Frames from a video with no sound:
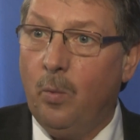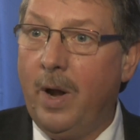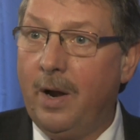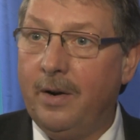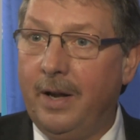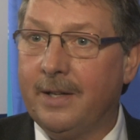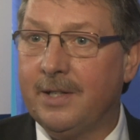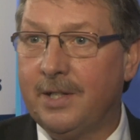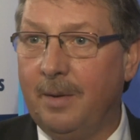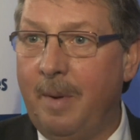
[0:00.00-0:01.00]
Where
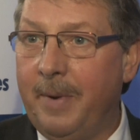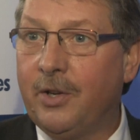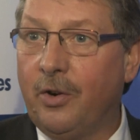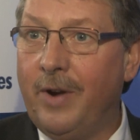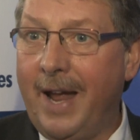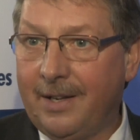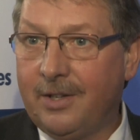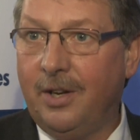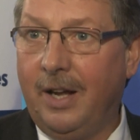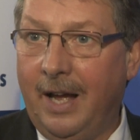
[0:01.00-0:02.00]
it's maybe
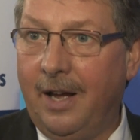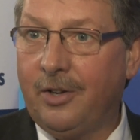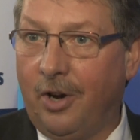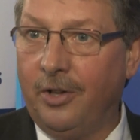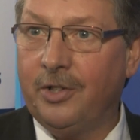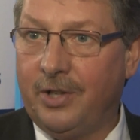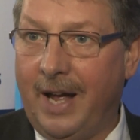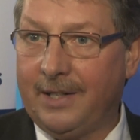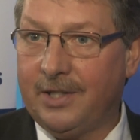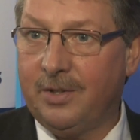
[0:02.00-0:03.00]
direct
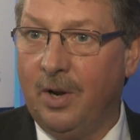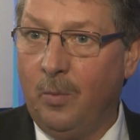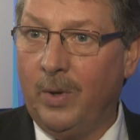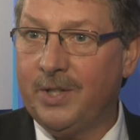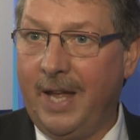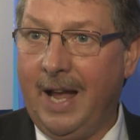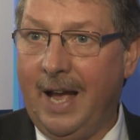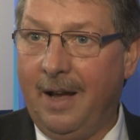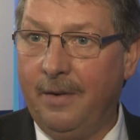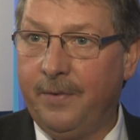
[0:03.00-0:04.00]
contracts which they
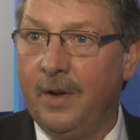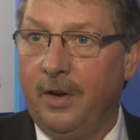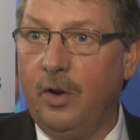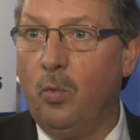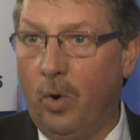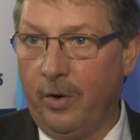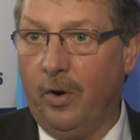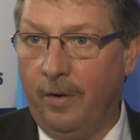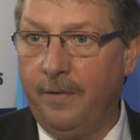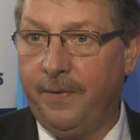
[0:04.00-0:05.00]
have, you know,
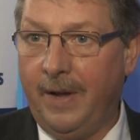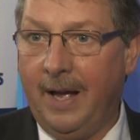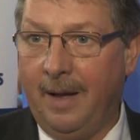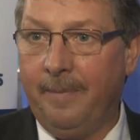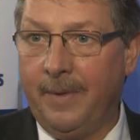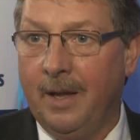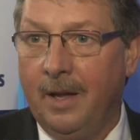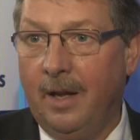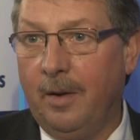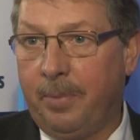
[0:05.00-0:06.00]
one-off
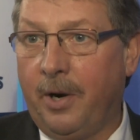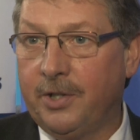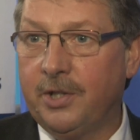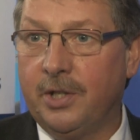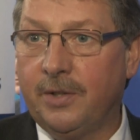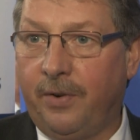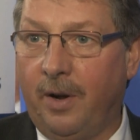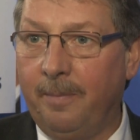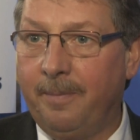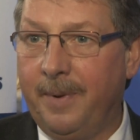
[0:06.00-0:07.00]
purchases
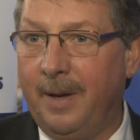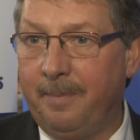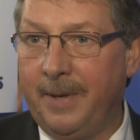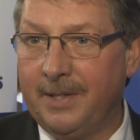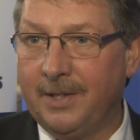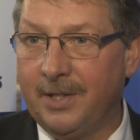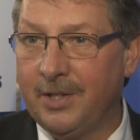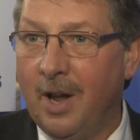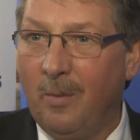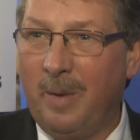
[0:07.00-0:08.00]
from
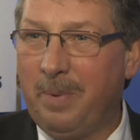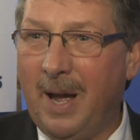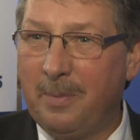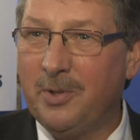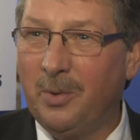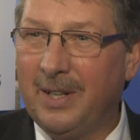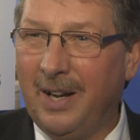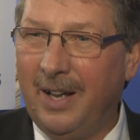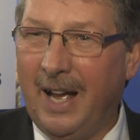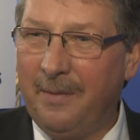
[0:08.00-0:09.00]
businesses, we perhaps don't
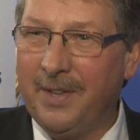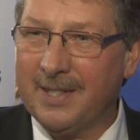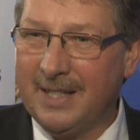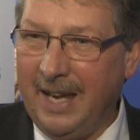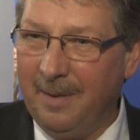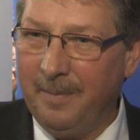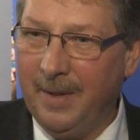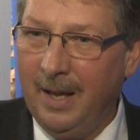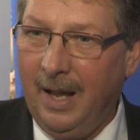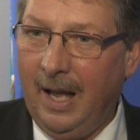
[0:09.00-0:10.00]
have the same
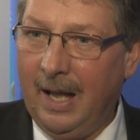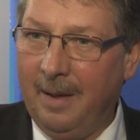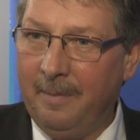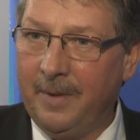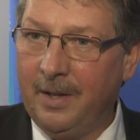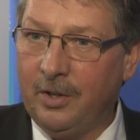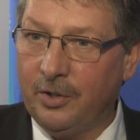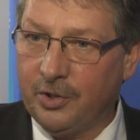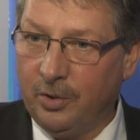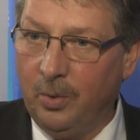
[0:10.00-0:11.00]

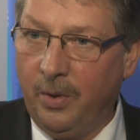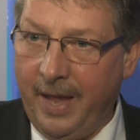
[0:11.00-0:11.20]
control